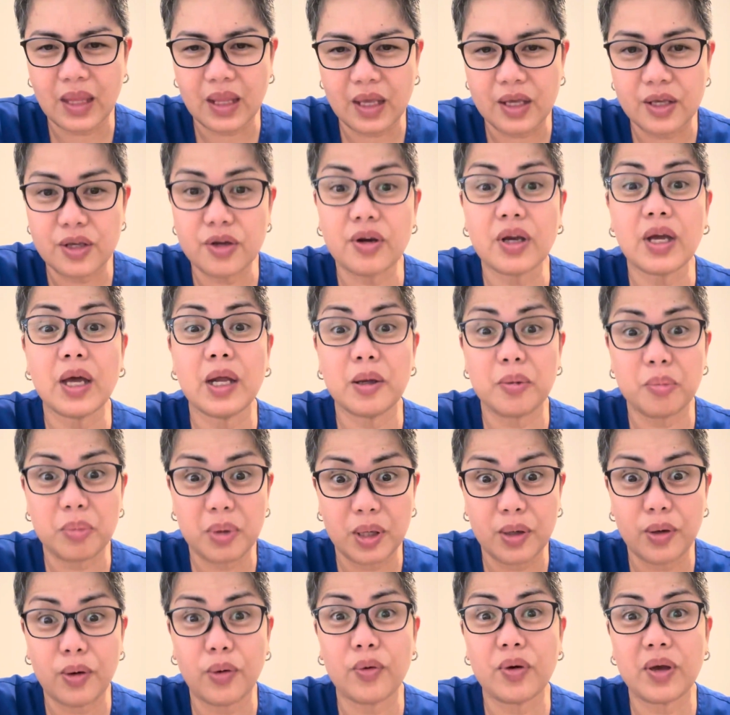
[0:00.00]
you're gonna
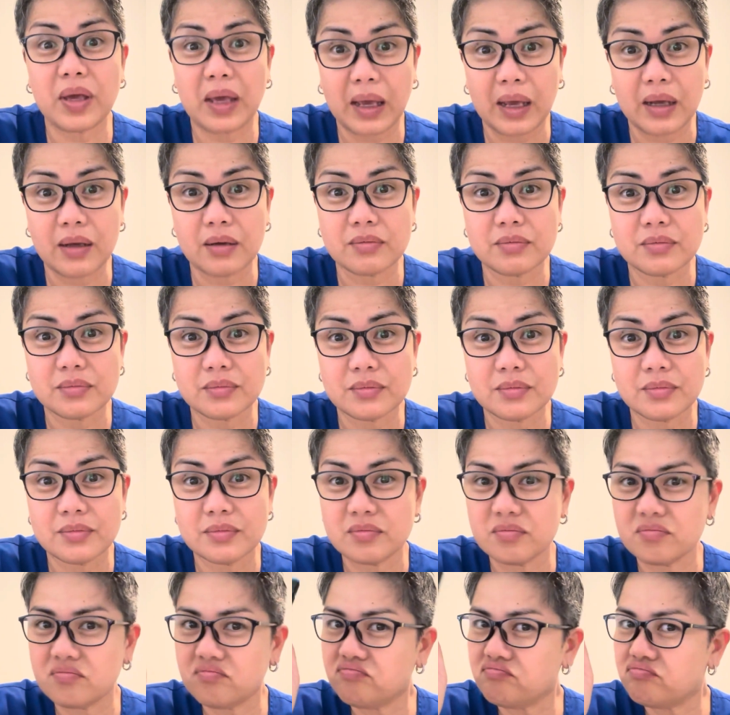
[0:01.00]
be okay.
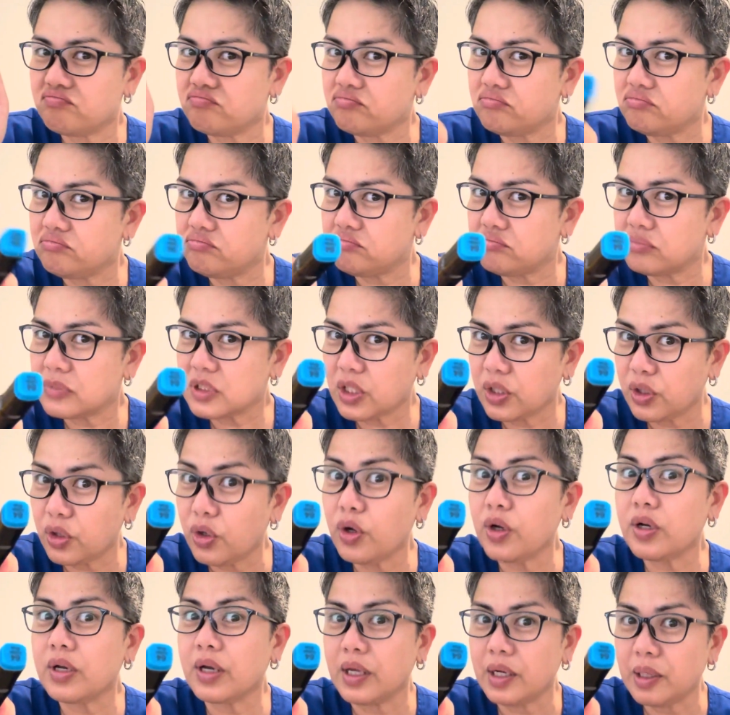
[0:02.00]

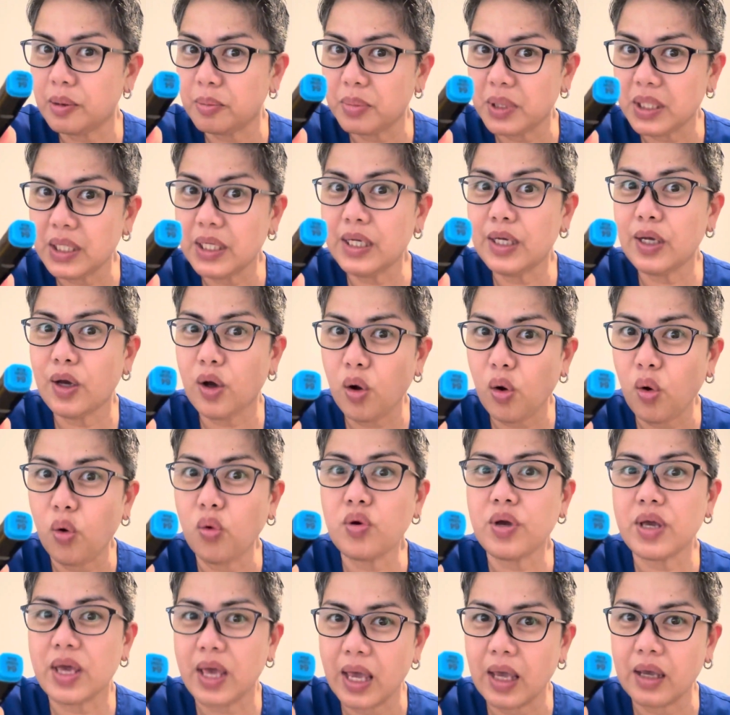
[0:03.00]
You're gonna be
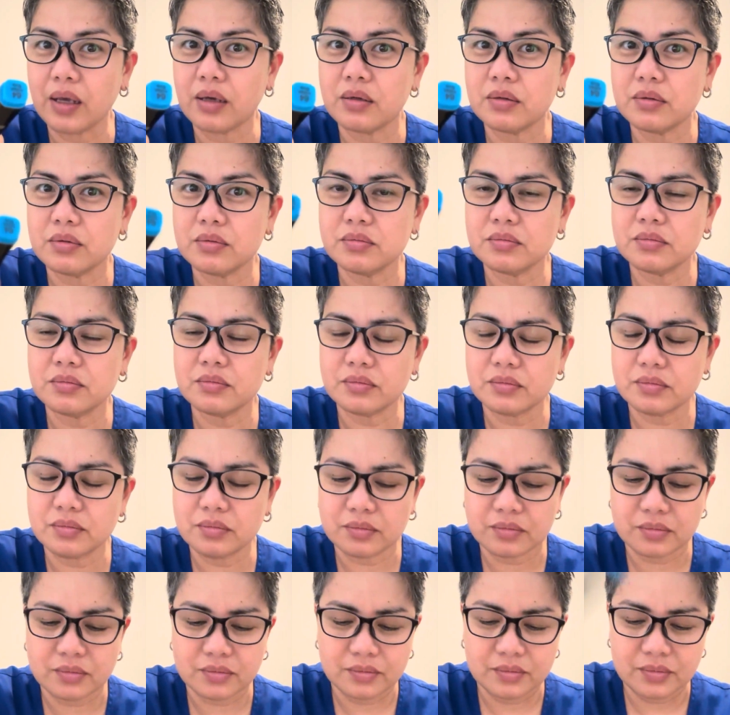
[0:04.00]
okay.
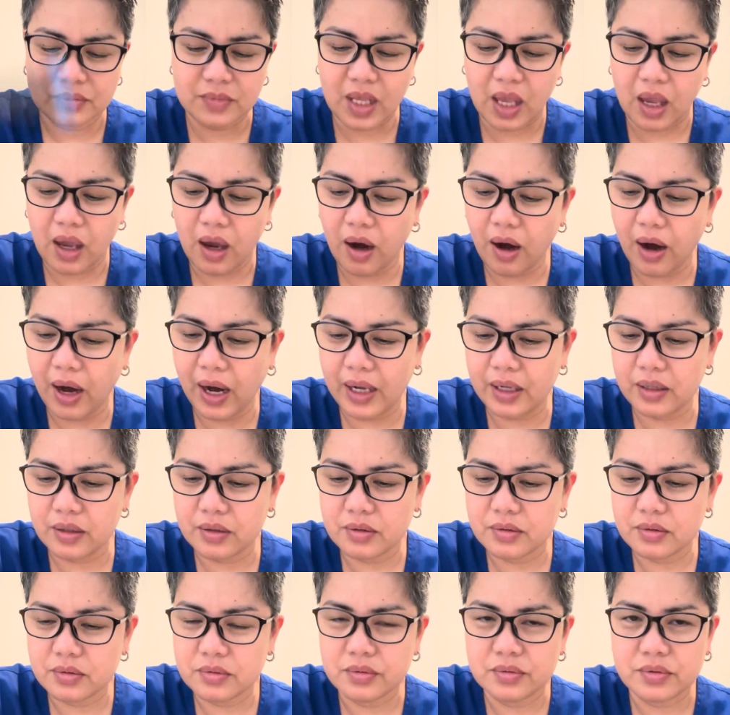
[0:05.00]
All right,
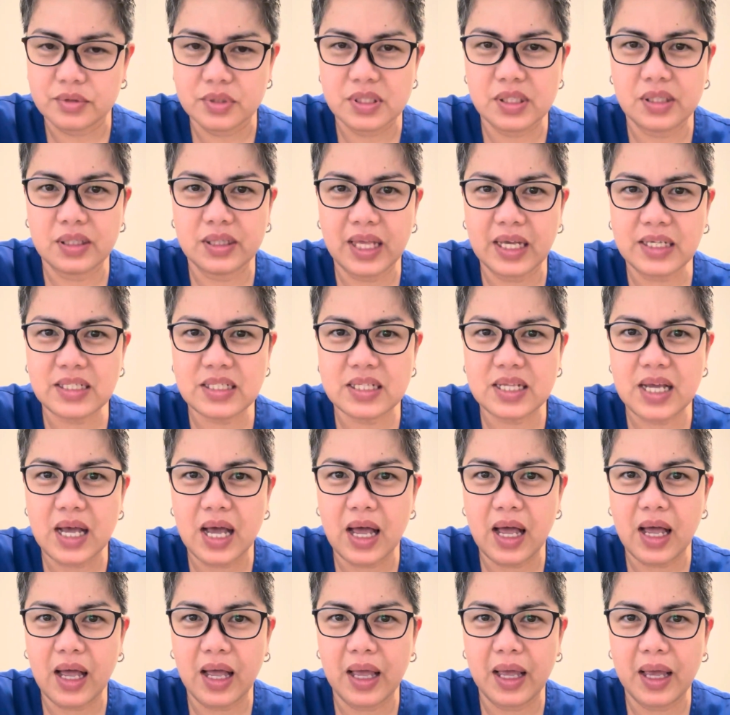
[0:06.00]
till next
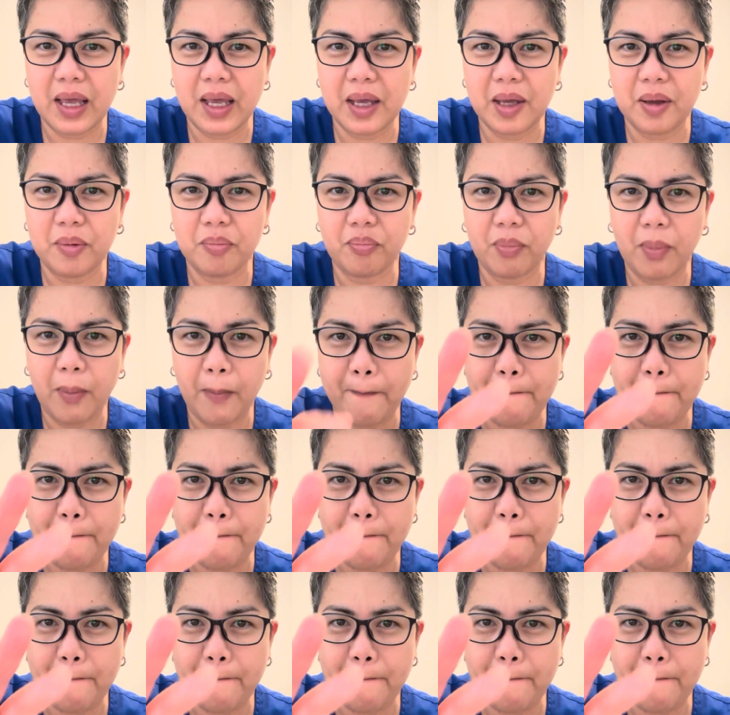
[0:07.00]
time.